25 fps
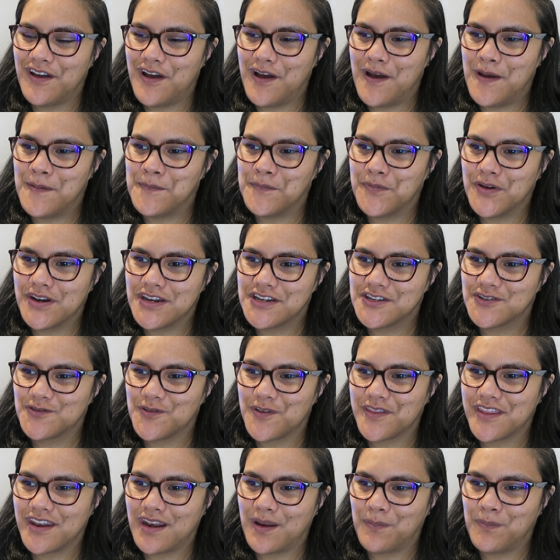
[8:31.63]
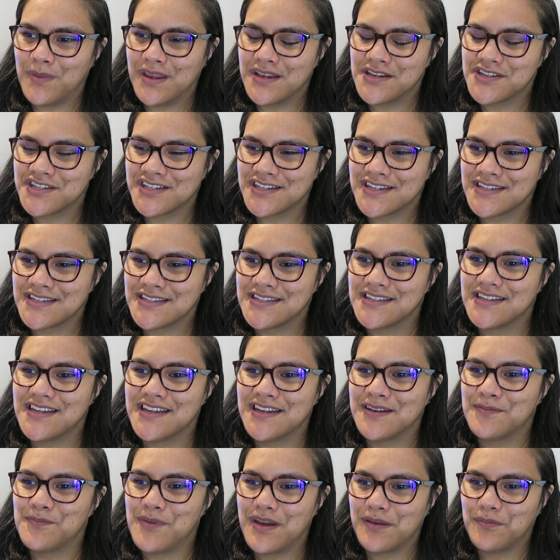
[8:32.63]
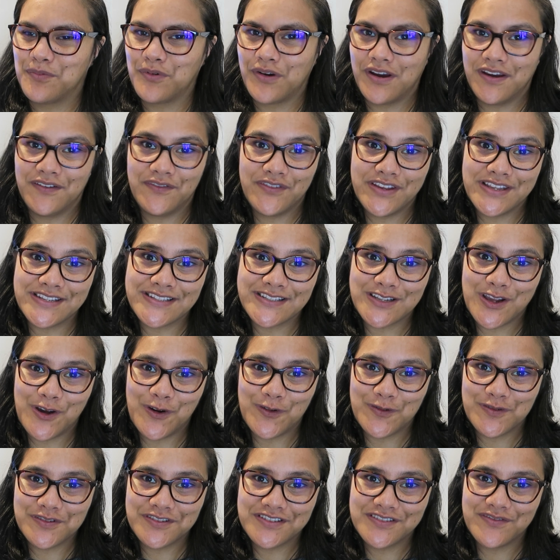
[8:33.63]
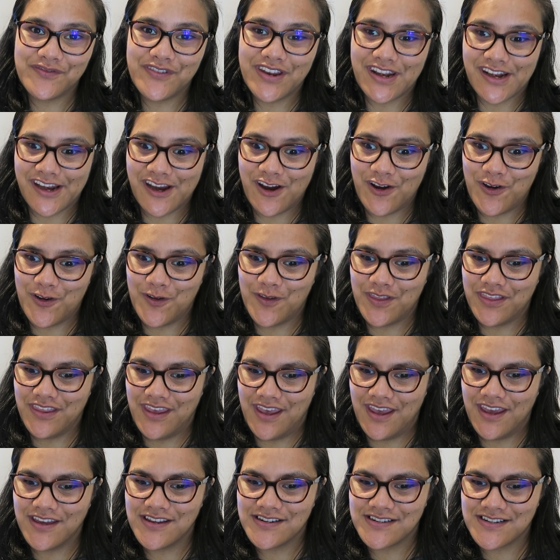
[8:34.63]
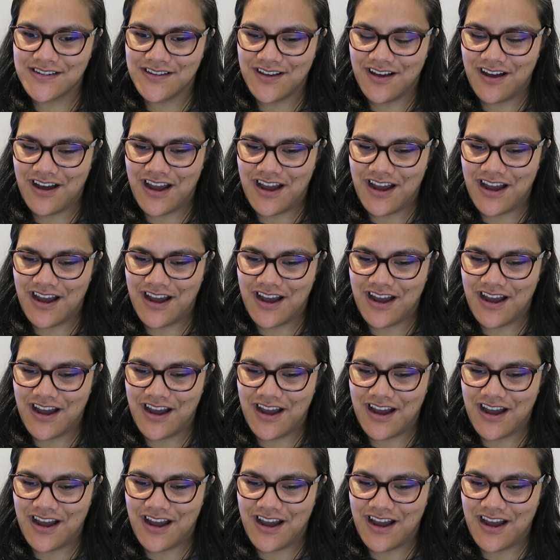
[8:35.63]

I'm pretty sure that I mentioned in my previous goals video that